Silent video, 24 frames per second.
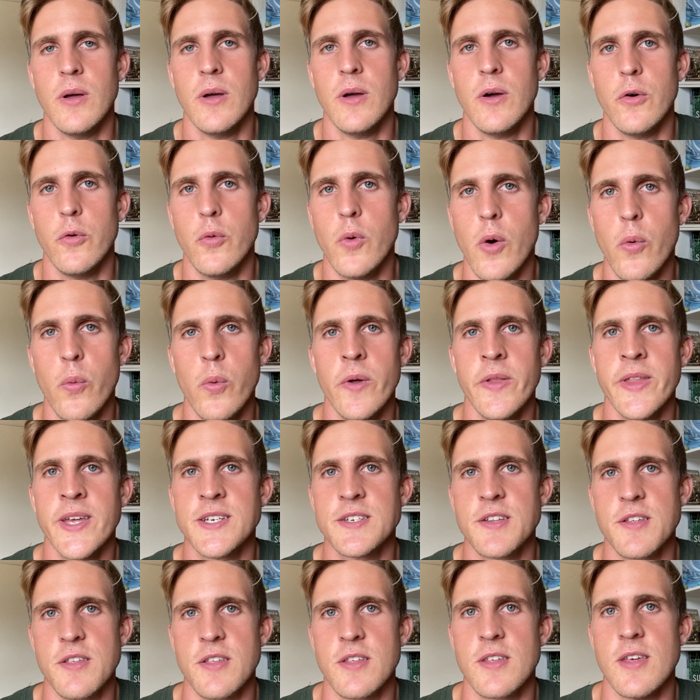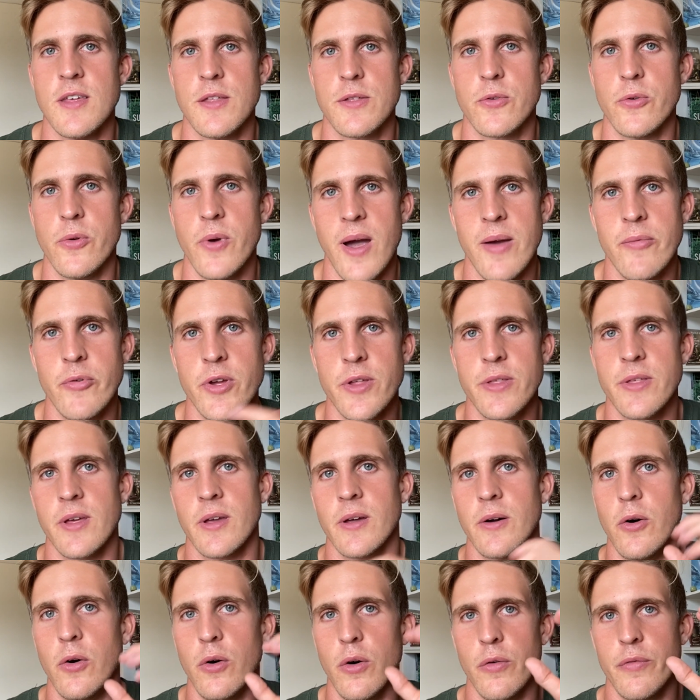who are willing to see through everything,
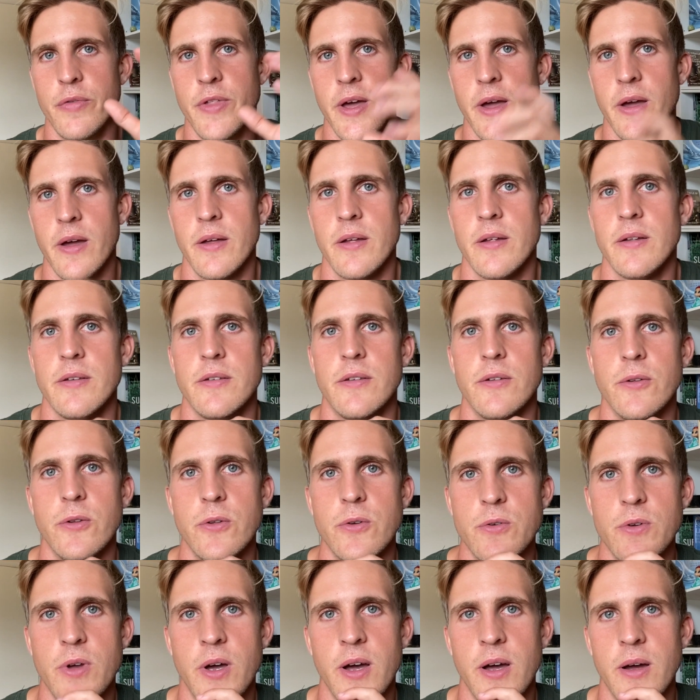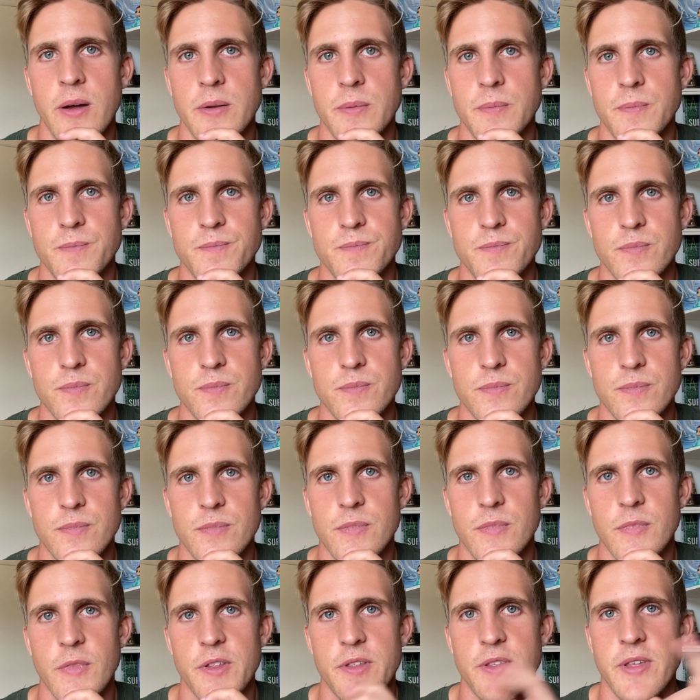all of their
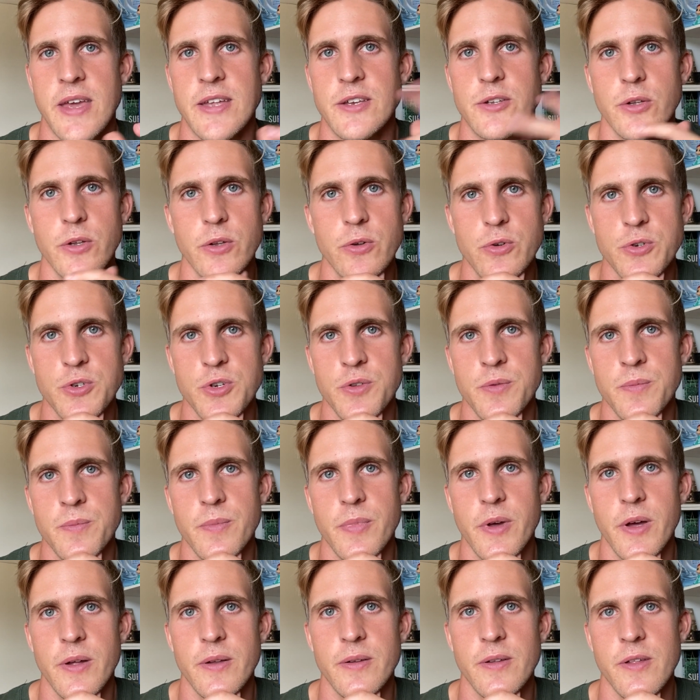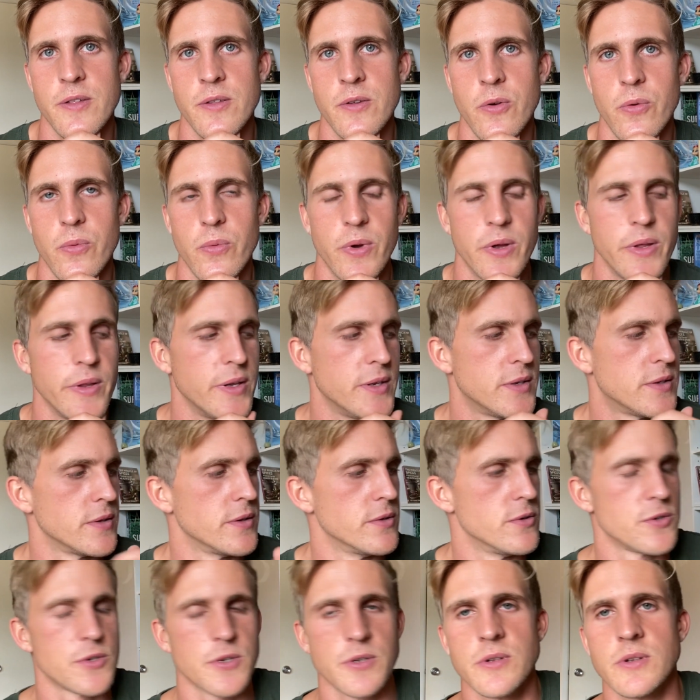let's say delusion, but there's not really
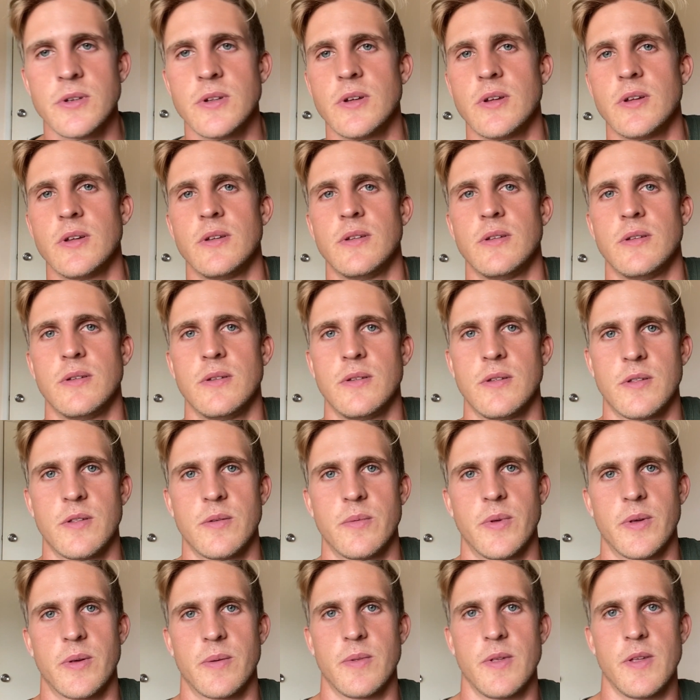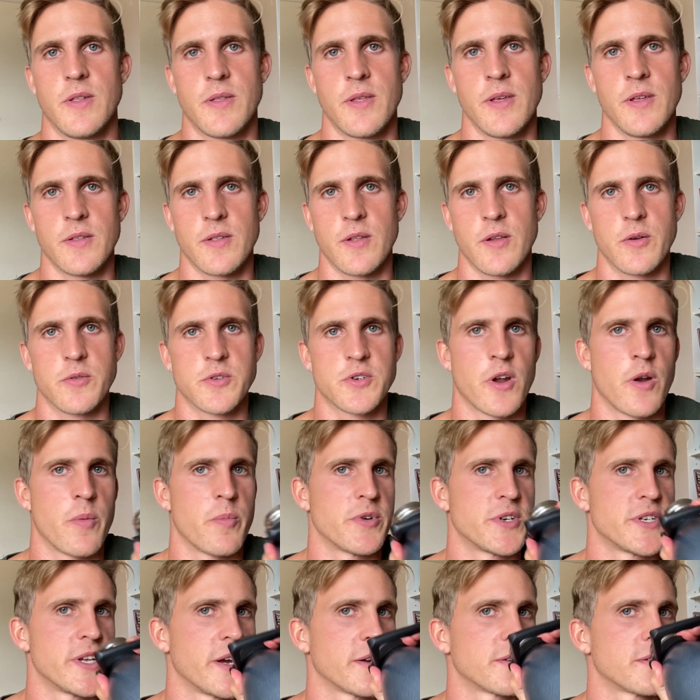delusion. It's like these things that are trying to
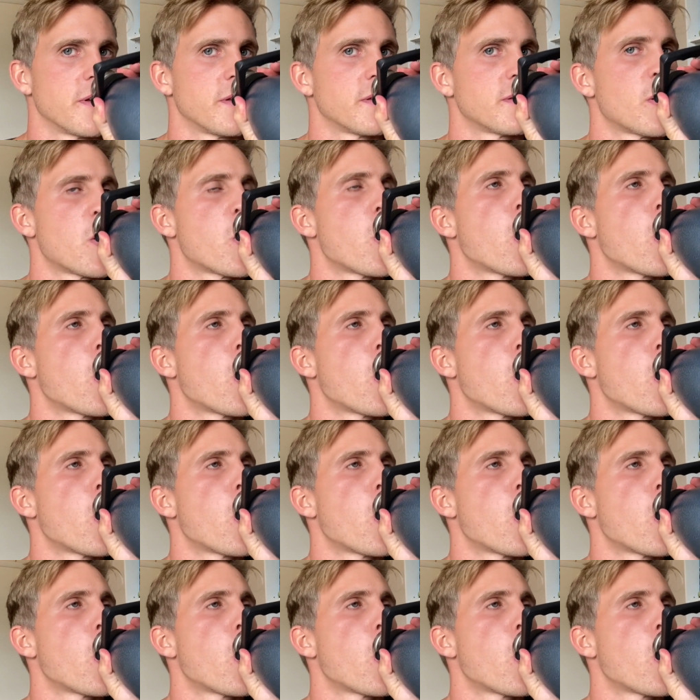protect us.